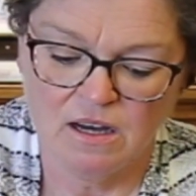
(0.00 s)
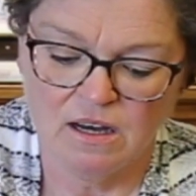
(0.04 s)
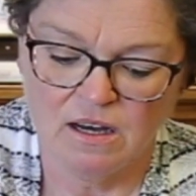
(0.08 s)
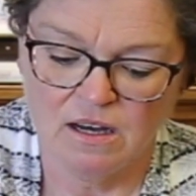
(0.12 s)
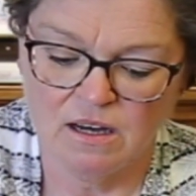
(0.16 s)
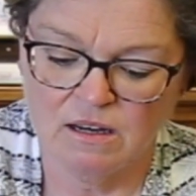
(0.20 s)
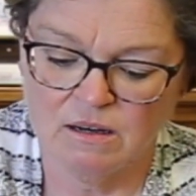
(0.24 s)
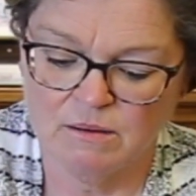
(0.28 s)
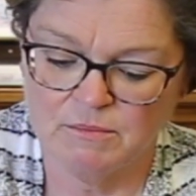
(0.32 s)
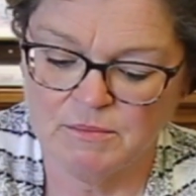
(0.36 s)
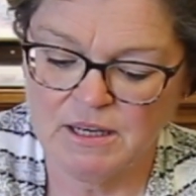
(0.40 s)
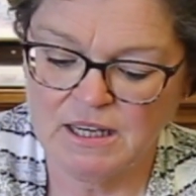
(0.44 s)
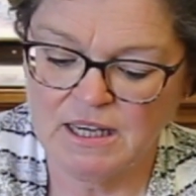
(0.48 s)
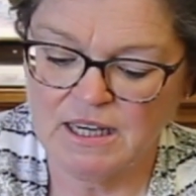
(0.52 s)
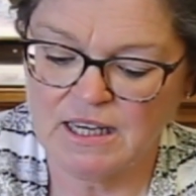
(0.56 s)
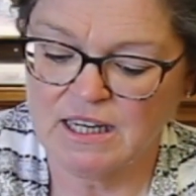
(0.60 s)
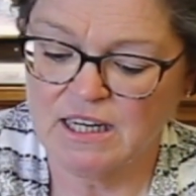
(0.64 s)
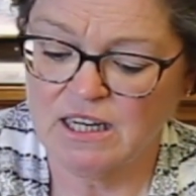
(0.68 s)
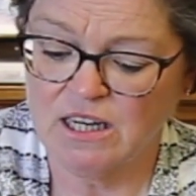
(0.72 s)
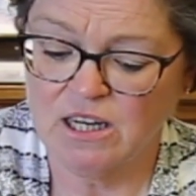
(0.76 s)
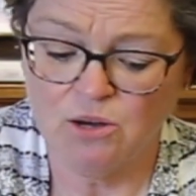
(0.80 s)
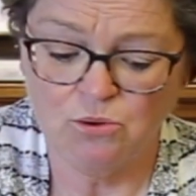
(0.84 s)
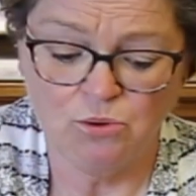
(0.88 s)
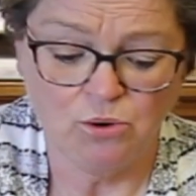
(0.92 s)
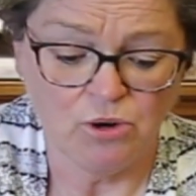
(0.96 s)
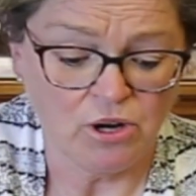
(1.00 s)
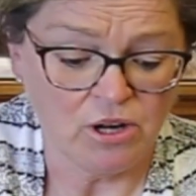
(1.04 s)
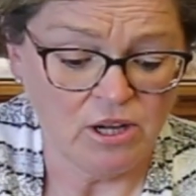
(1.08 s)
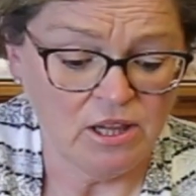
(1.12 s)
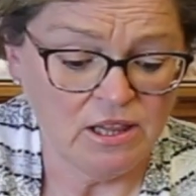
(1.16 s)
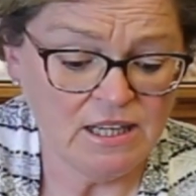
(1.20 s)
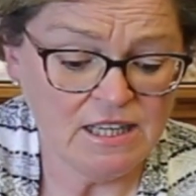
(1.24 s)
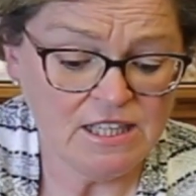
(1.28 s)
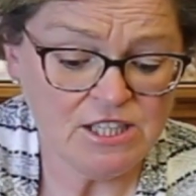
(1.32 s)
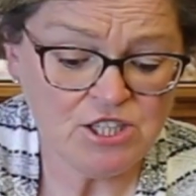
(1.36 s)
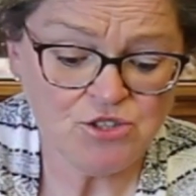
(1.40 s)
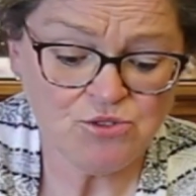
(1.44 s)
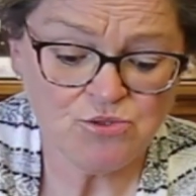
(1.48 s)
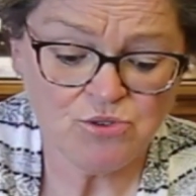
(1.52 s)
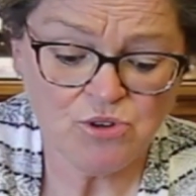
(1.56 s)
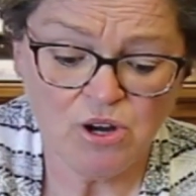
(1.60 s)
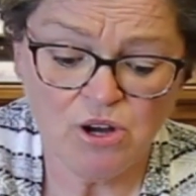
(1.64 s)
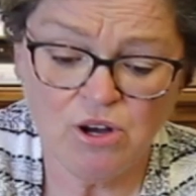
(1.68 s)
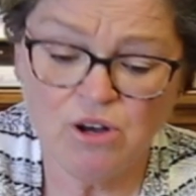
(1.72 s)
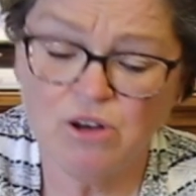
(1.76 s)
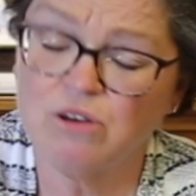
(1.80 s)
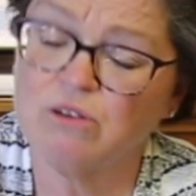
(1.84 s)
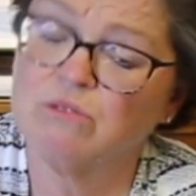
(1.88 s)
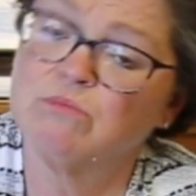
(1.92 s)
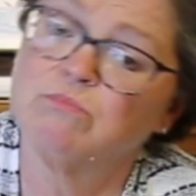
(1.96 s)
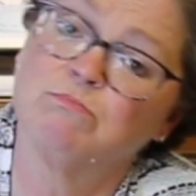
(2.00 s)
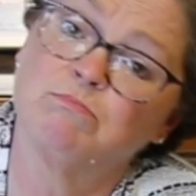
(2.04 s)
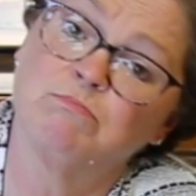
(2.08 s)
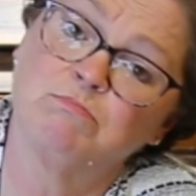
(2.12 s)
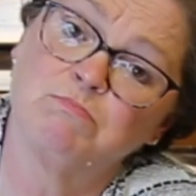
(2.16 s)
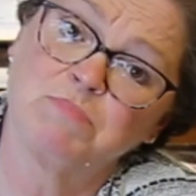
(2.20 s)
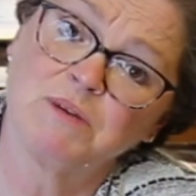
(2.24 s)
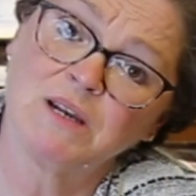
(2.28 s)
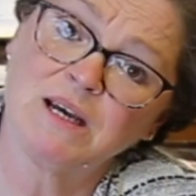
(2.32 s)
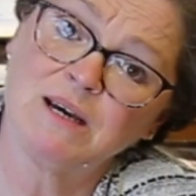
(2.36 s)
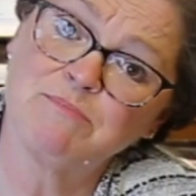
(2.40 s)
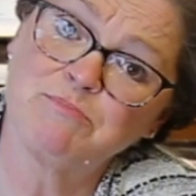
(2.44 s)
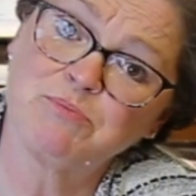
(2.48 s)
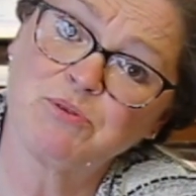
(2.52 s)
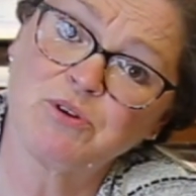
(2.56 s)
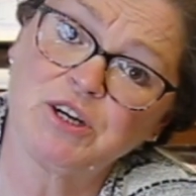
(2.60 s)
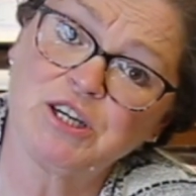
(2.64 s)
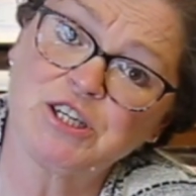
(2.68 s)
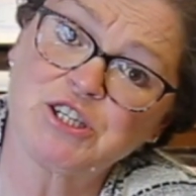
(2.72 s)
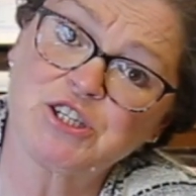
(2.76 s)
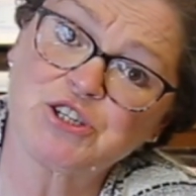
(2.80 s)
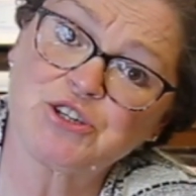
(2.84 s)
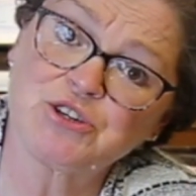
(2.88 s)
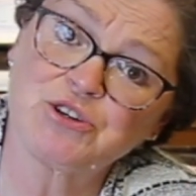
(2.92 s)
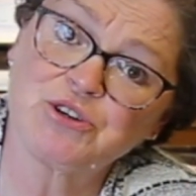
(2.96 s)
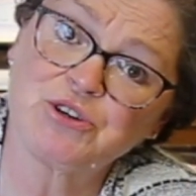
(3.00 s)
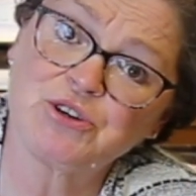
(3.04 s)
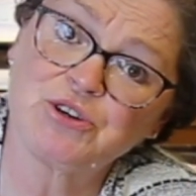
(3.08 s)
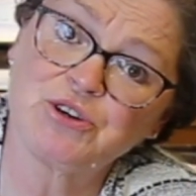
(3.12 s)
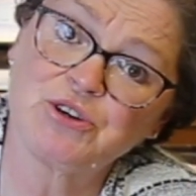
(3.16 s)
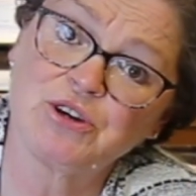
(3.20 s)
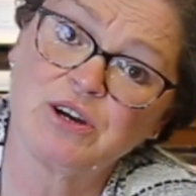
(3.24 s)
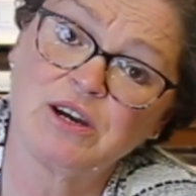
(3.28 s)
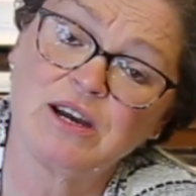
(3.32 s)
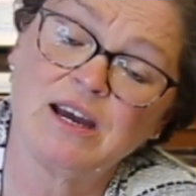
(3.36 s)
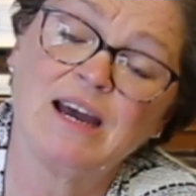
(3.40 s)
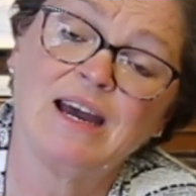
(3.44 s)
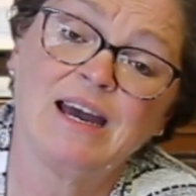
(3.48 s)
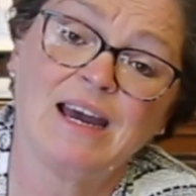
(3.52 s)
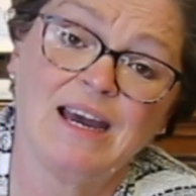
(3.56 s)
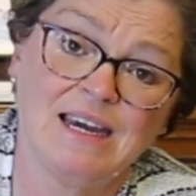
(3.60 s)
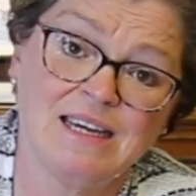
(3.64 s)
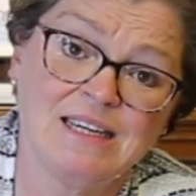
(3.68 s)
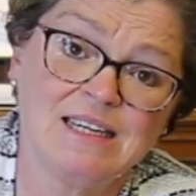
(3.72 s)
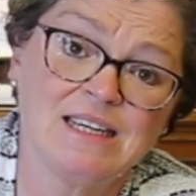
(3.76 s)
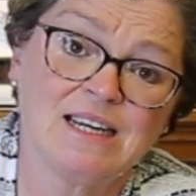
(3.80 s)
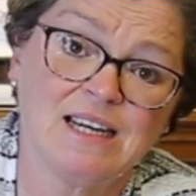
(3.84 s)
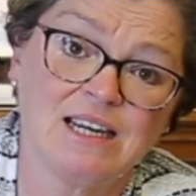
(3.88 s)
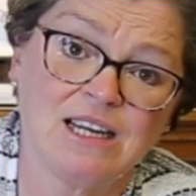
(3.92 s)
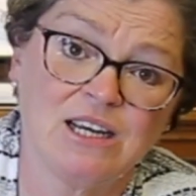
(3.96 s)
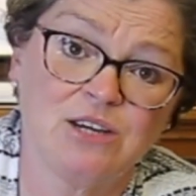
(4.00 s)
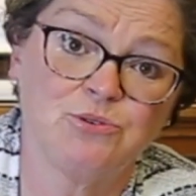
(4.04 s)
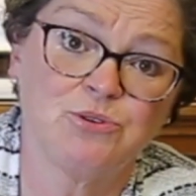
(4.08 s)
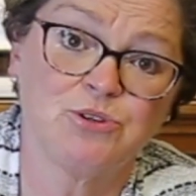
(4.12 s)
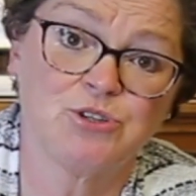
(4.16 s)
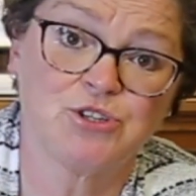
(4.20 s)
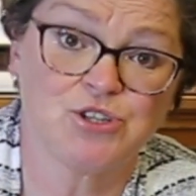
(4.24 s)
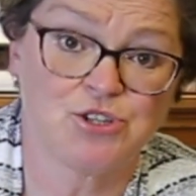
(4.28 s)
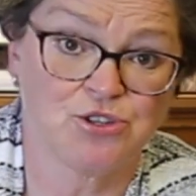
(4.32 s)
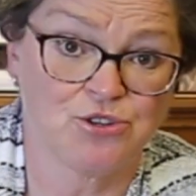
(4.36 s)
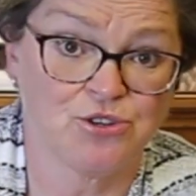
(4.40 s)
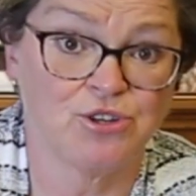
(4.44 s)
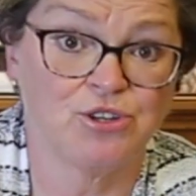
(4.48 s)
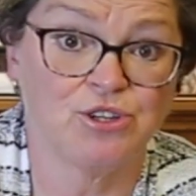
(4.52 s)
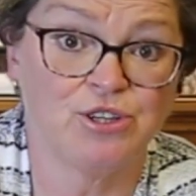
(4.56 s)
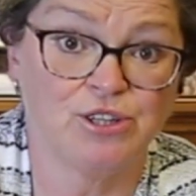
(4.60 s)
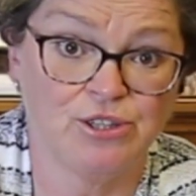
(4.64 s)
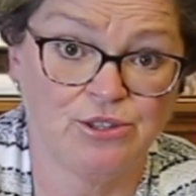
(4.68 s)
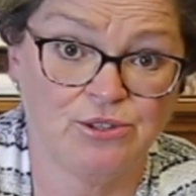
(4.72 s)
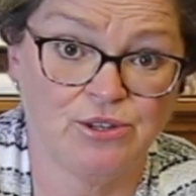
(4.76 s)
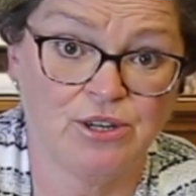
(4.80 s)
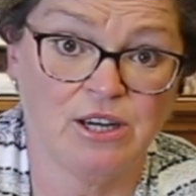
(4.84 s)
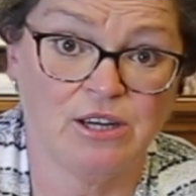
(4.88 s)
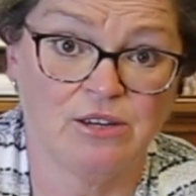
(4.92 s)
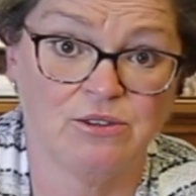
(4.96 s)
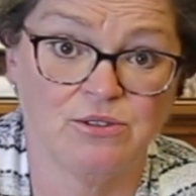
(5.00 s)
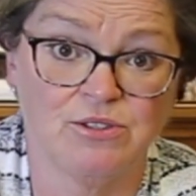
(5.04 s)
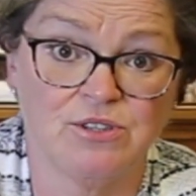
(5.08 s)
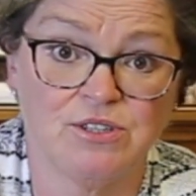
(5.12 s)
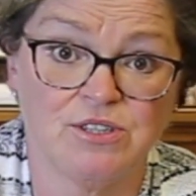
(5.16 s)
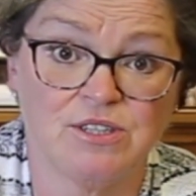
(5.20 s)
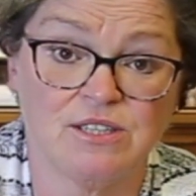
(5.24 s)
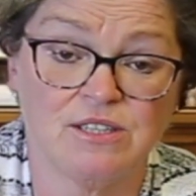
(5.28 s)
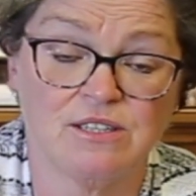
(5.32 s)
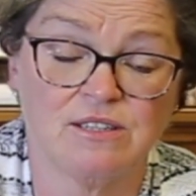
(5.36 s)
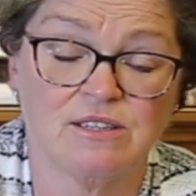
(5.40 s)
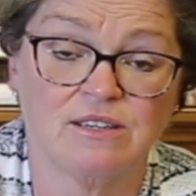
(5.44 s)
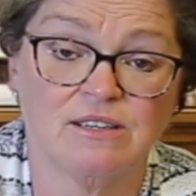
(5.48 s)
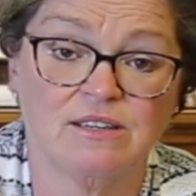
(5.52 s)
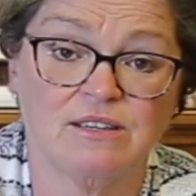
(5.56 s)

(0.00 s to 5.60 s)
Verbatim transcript: Um, it can lower cholesterol, blood pressure, and it lowers your glucose.